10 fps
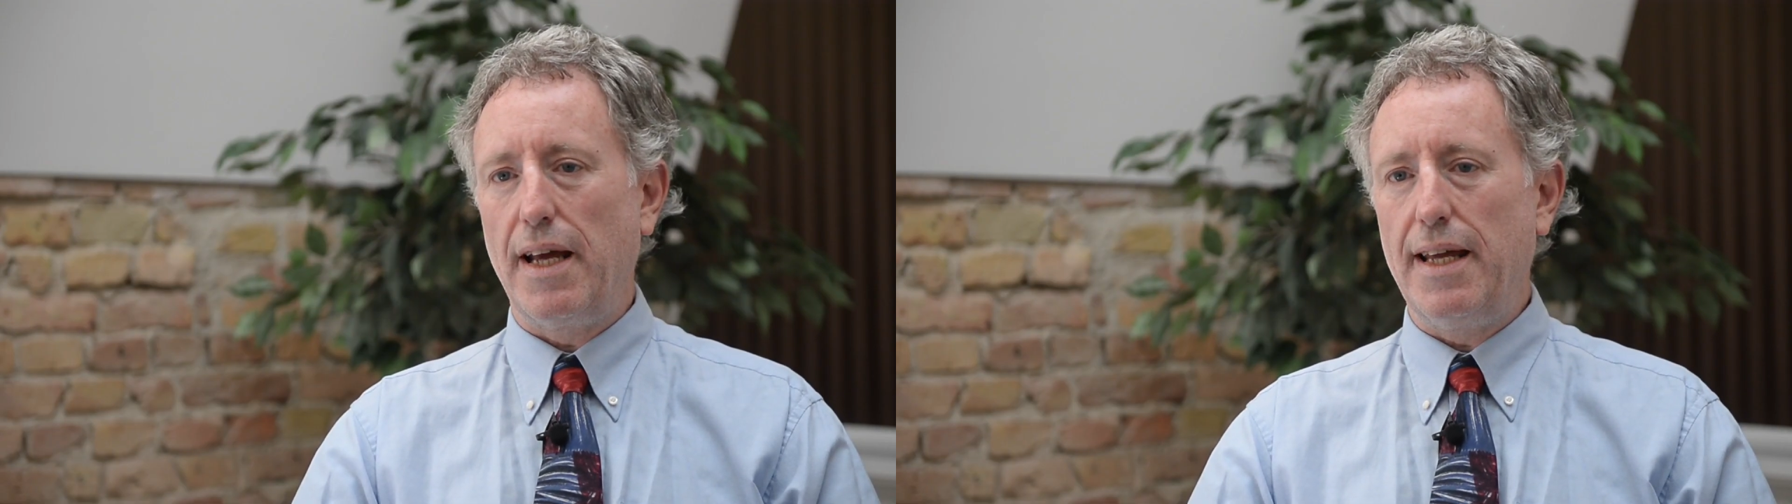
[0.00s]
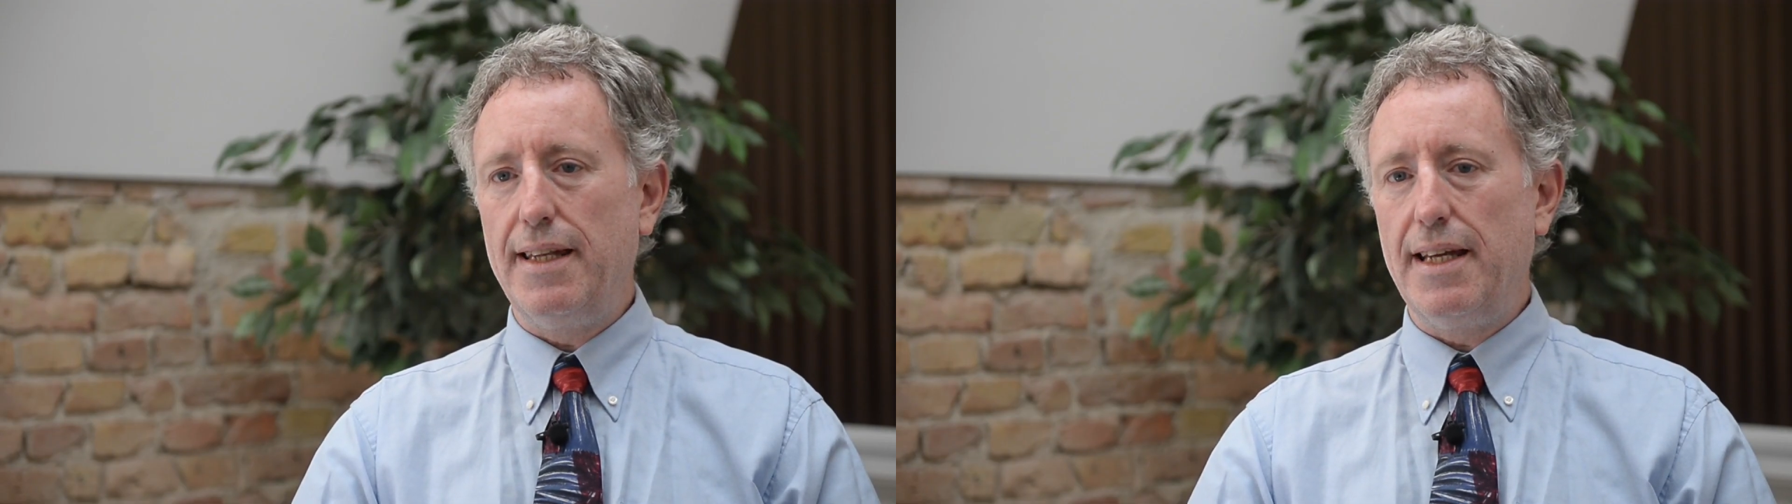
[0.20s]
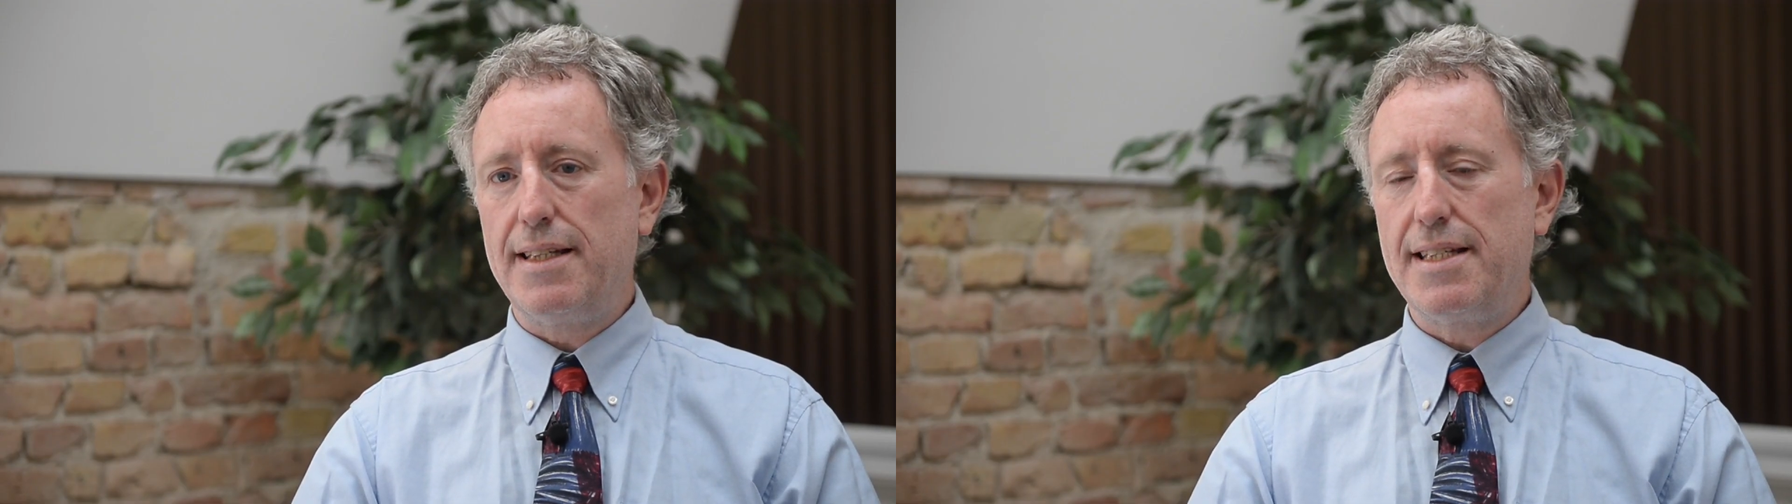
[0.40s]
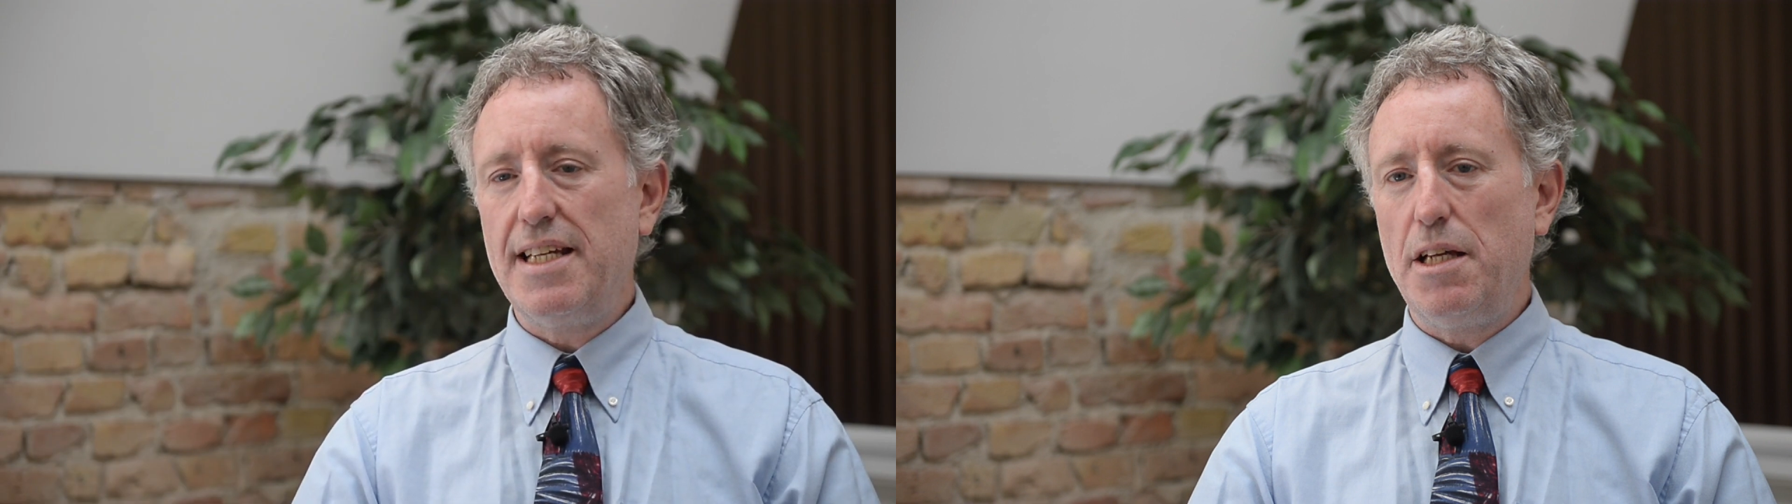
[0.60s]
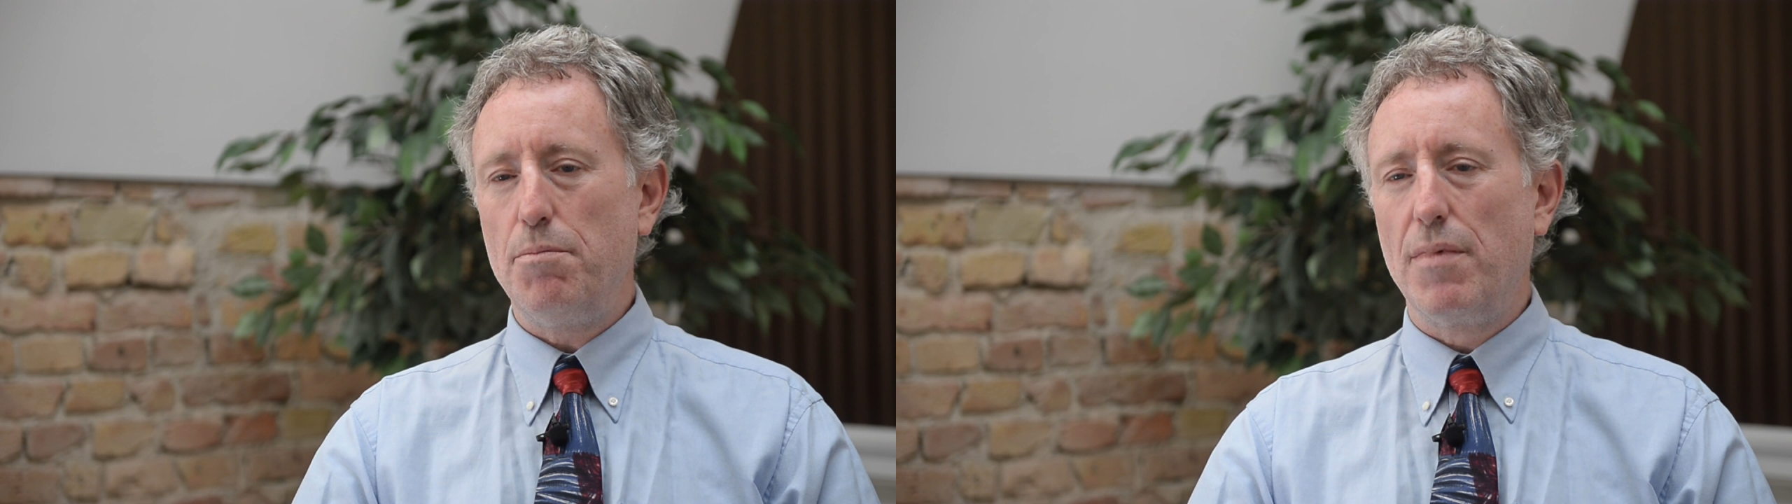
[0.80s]
in their
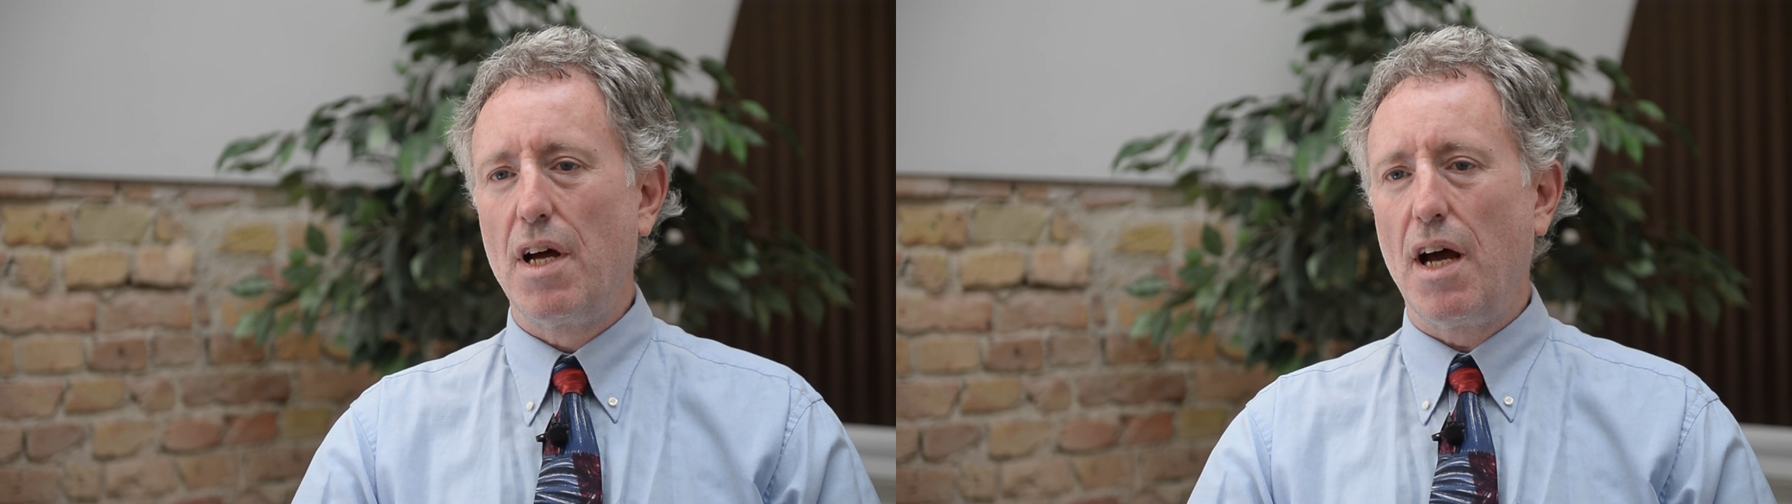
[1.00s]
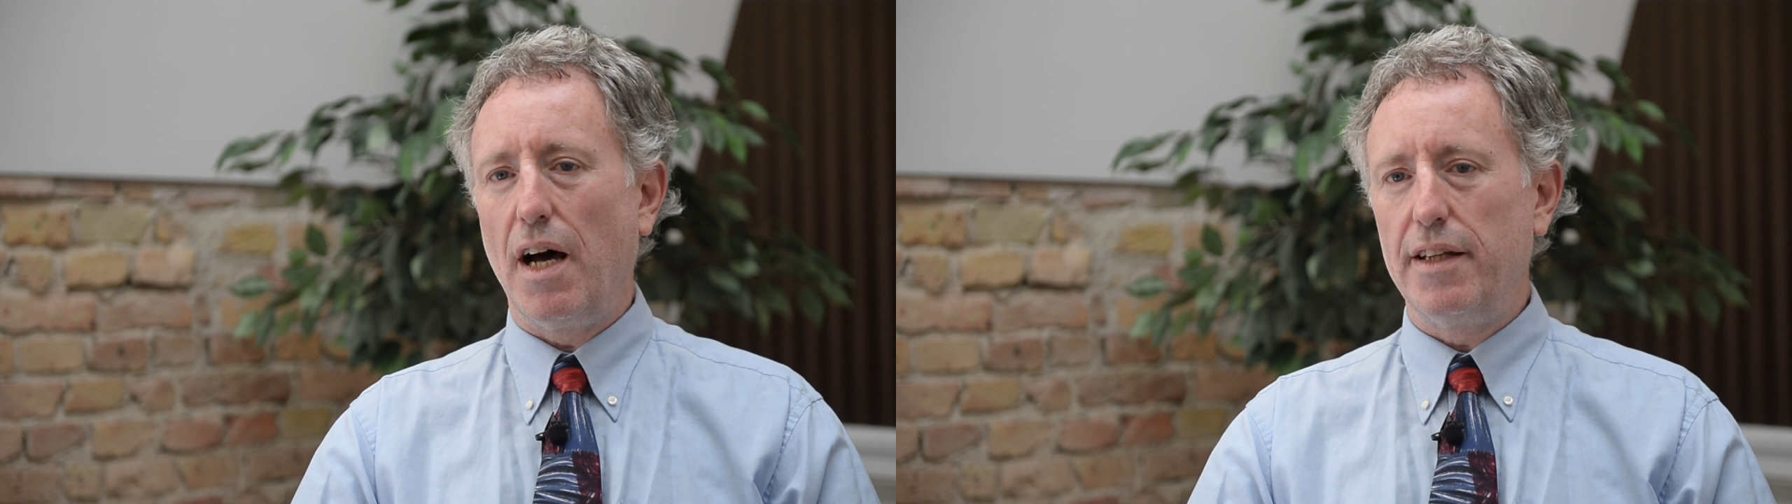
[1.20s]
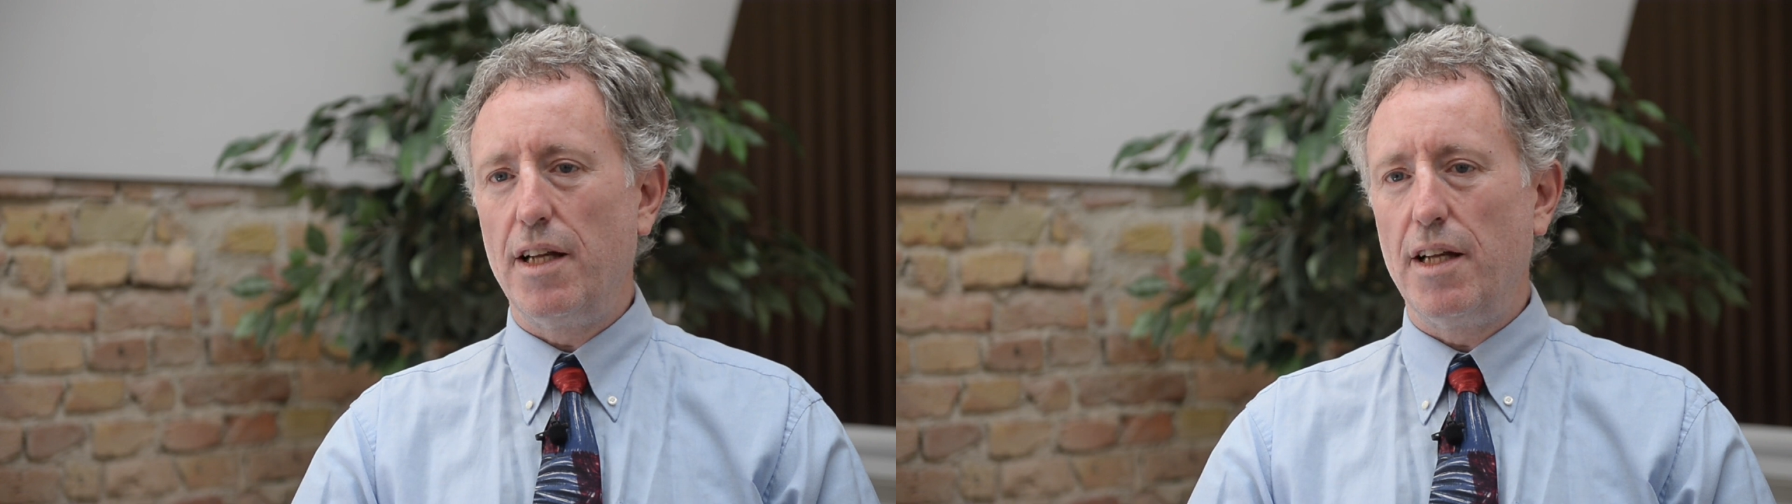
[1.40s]
team a